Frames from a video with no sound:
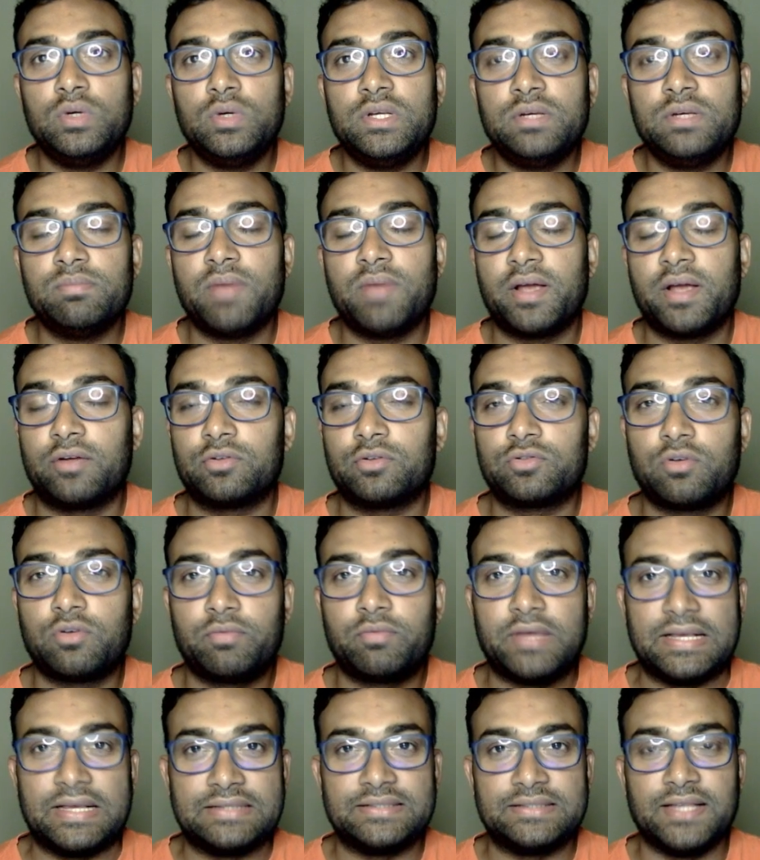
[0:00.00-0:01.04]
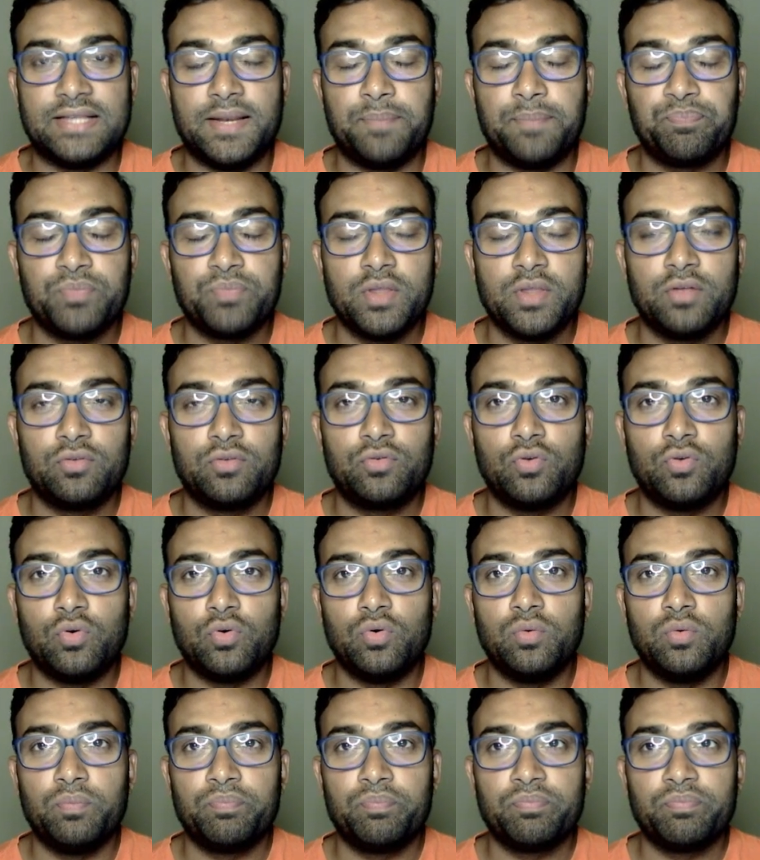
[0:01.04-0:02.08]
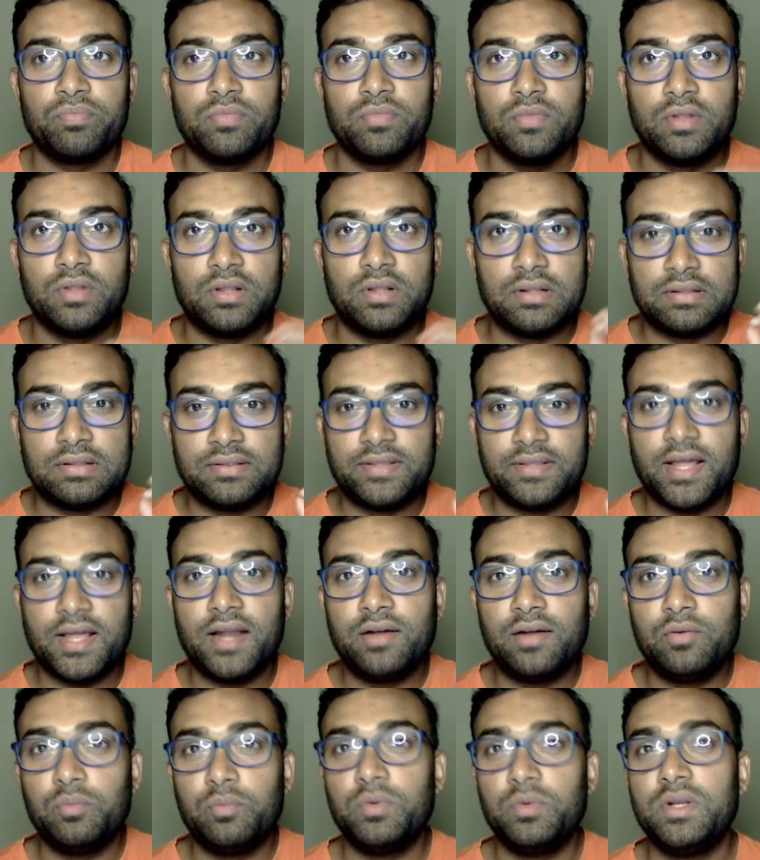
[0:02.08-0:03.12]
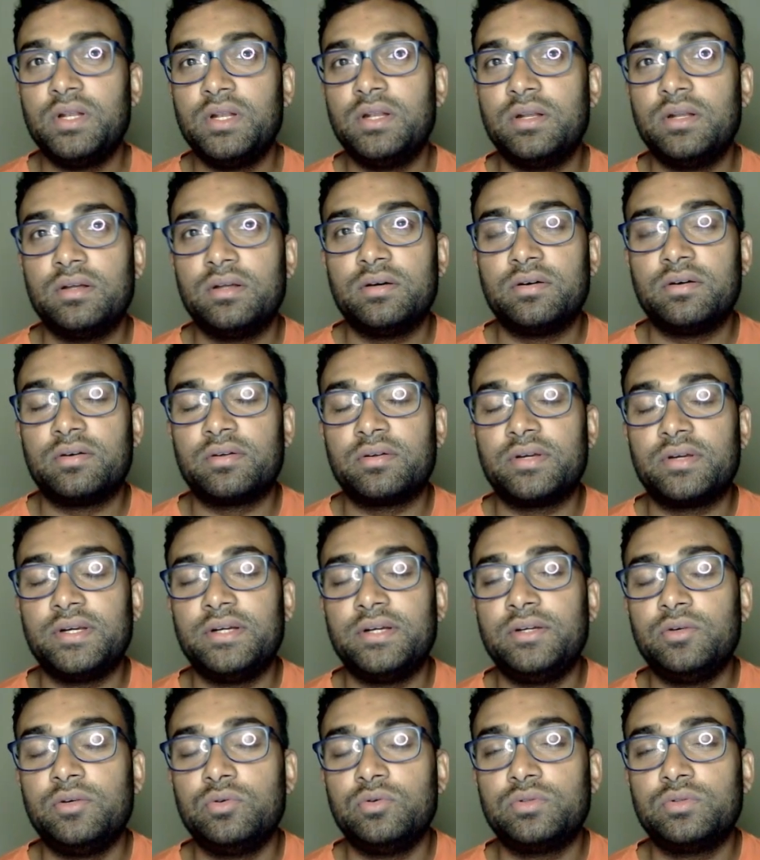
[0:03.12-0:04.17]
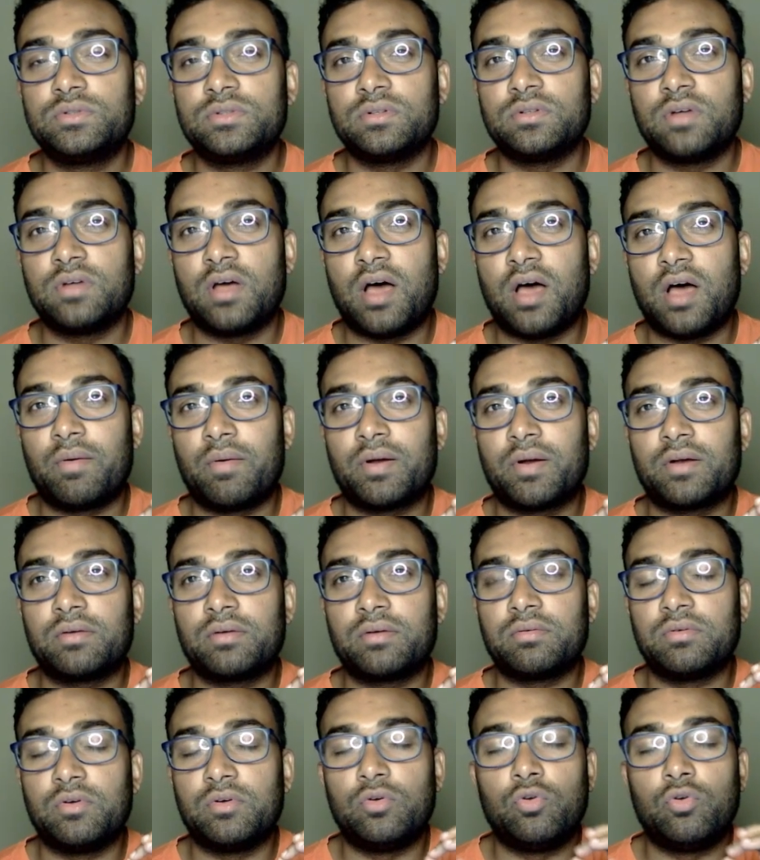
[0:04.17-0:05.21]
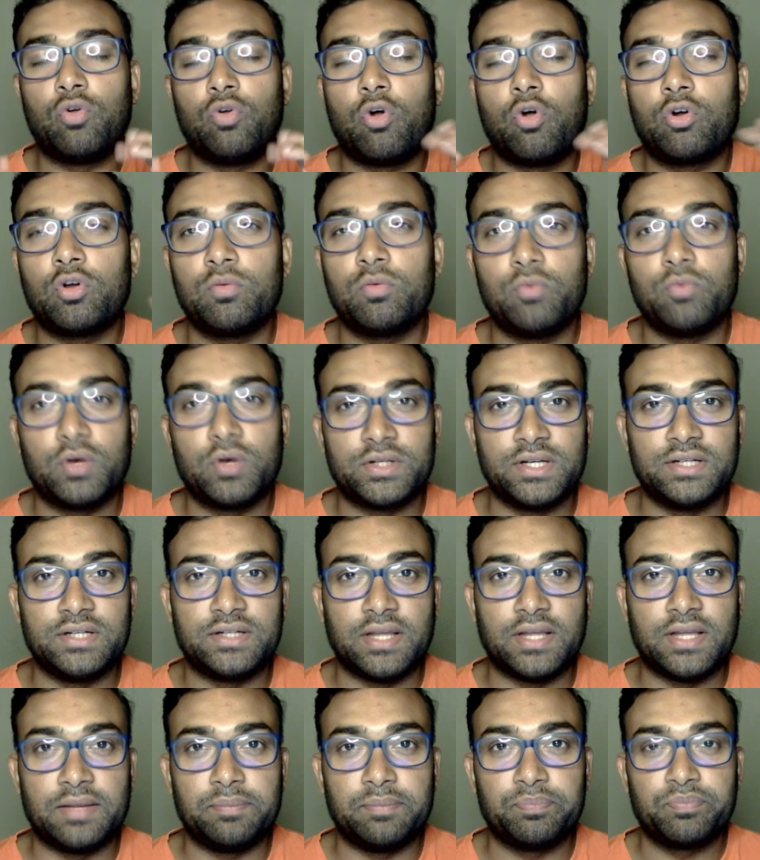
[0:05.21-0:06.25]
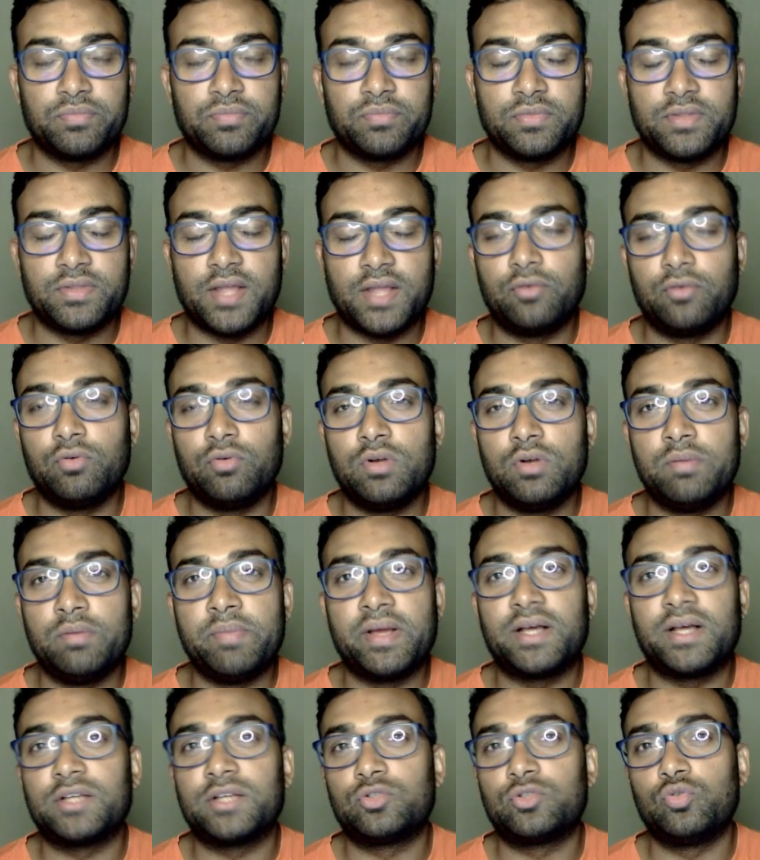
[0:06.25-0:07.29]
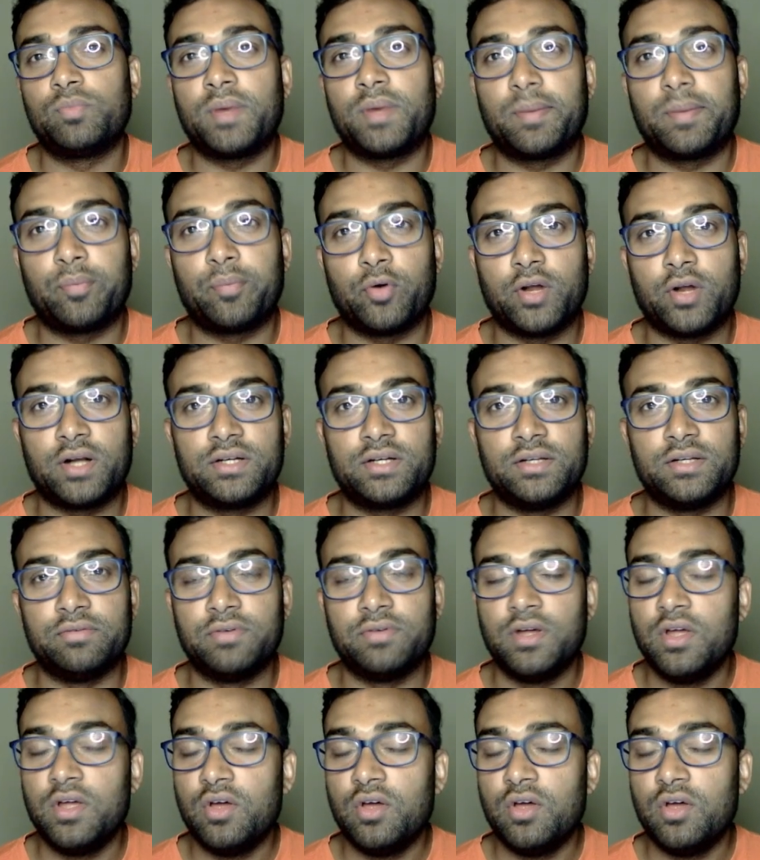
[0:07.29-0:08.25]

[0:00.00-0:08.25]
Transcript: in Microsoft Excel. So that will reduce our lot of working time, that will make us super productive.